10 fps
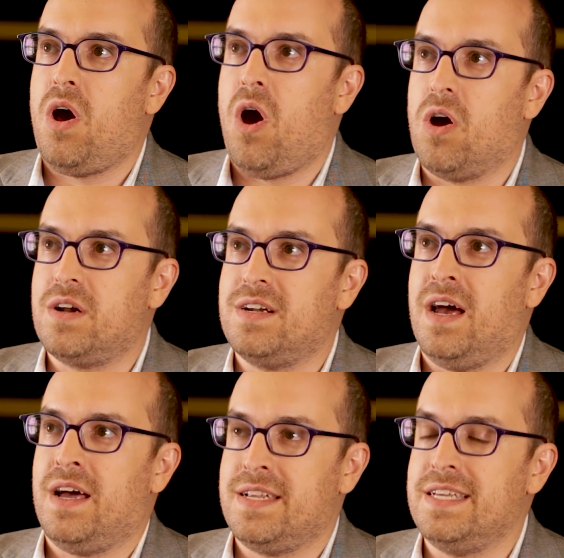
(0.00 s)
are
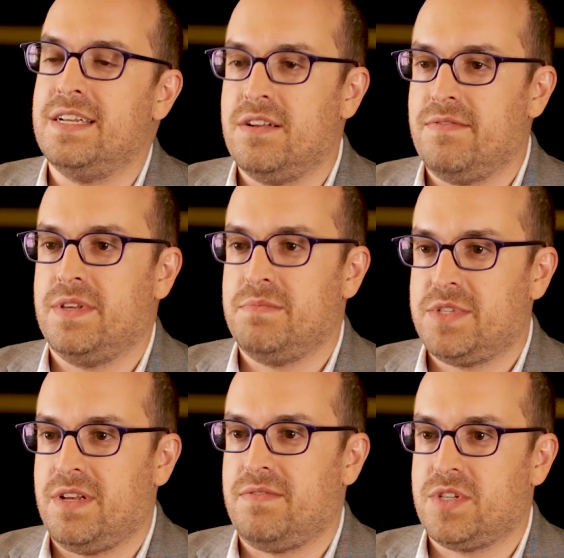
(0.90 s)
not in and of
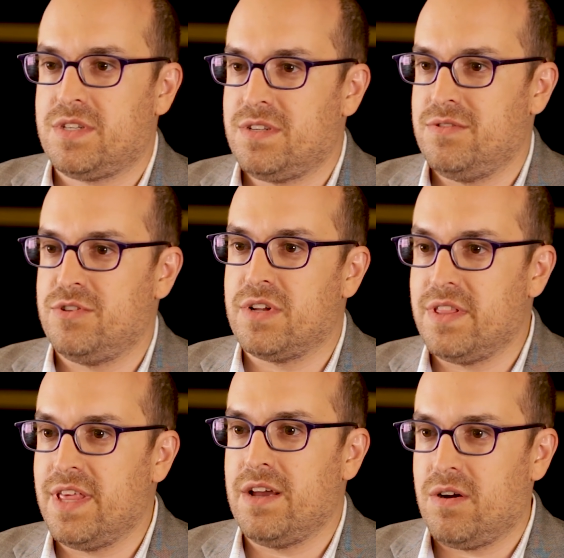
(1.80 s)
themselves a
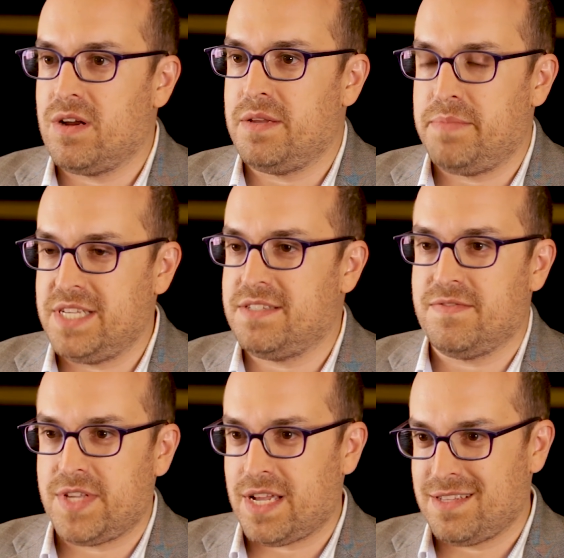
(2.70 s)
solution. They are a piece
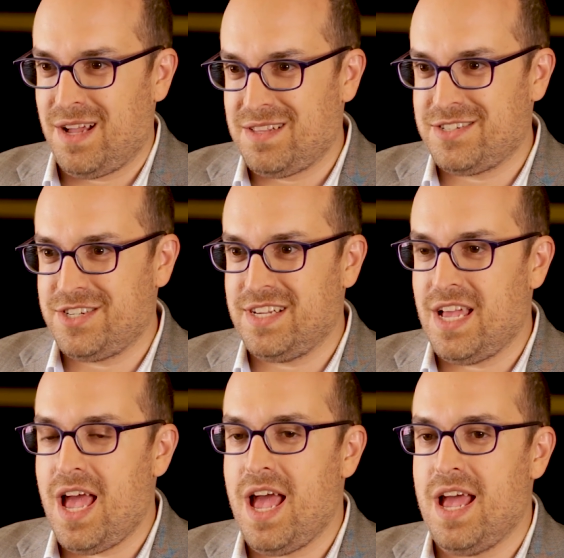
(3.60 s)
of technology.
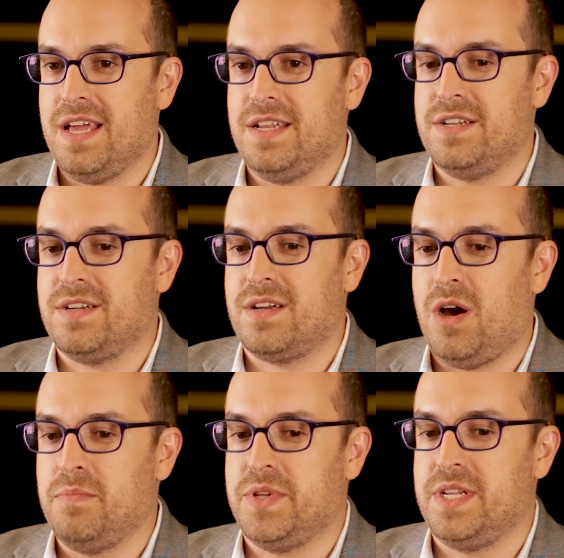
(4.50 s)
And
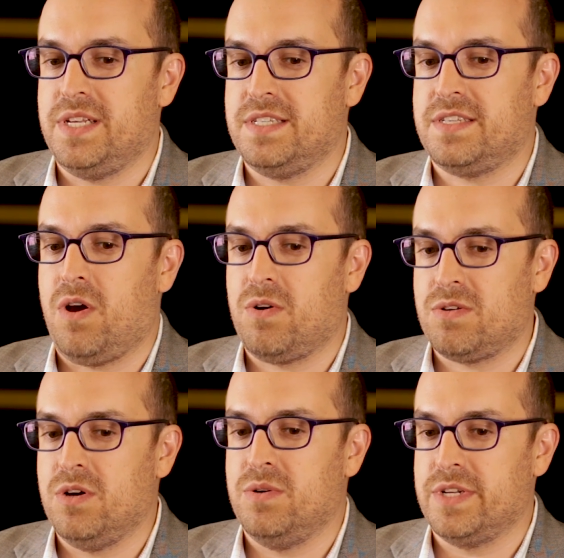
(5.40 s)
companies are
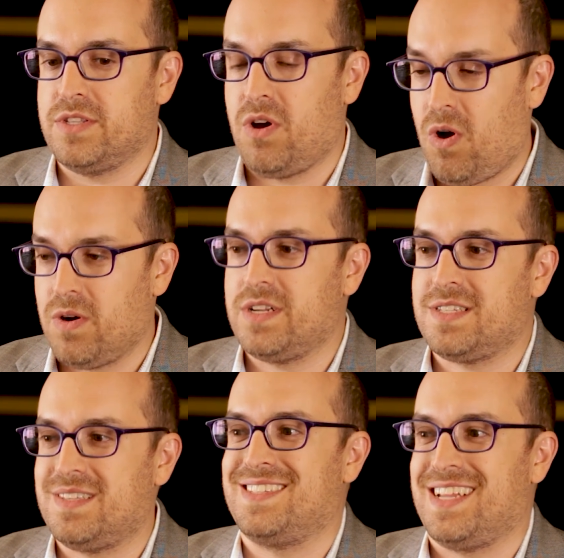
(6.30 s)
going to
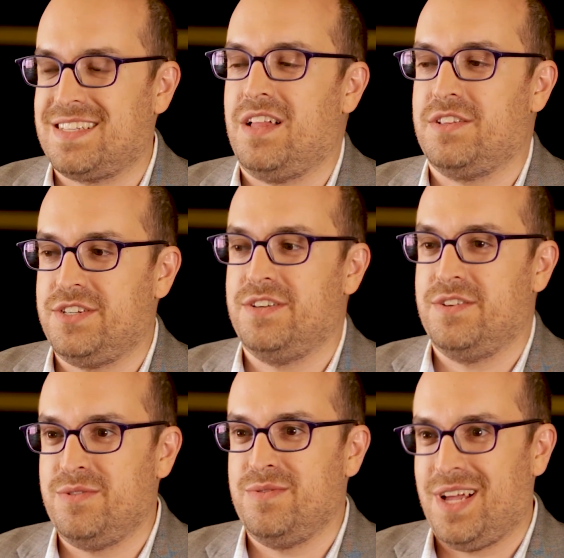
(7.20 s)
harness this technology to
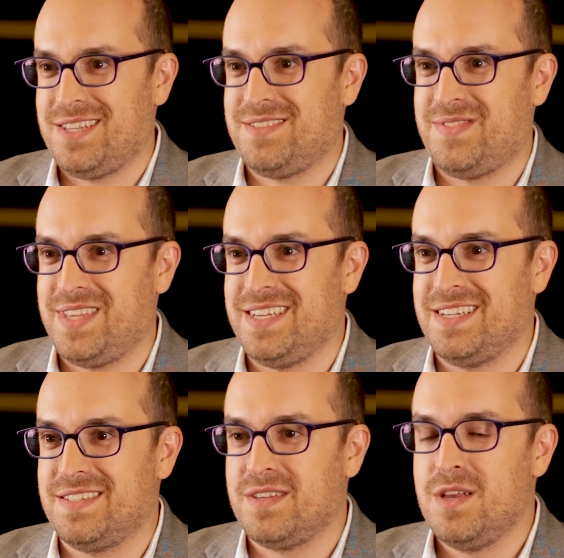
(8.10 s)
do lots of
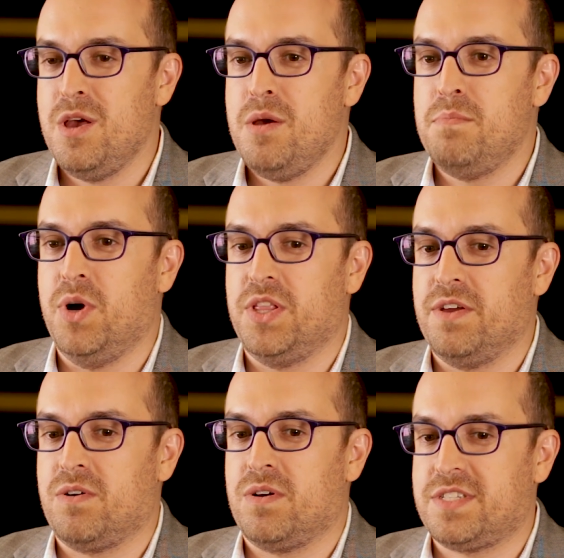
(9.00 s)
things, but
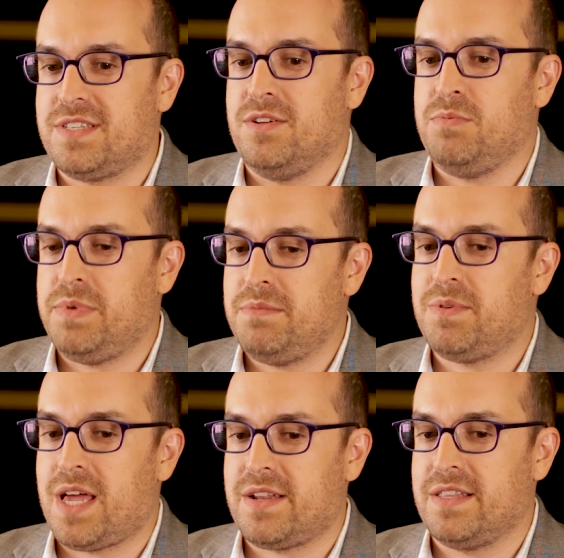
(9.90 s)
there are still
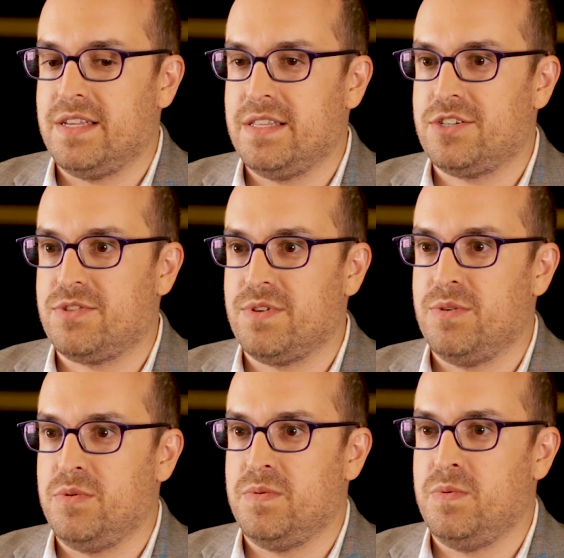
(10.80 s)
people out in the industry
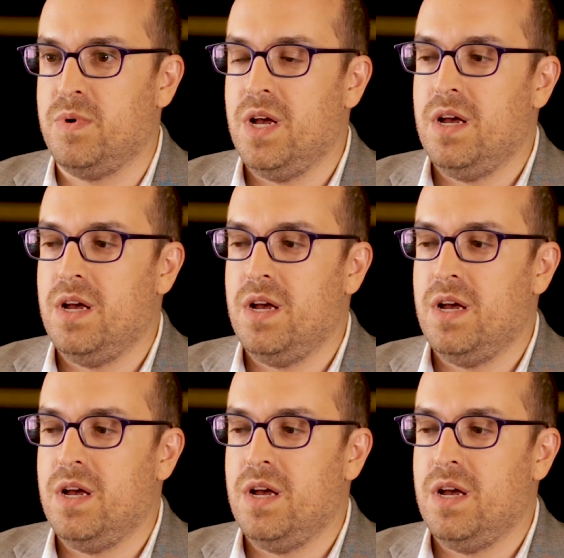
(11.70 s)
who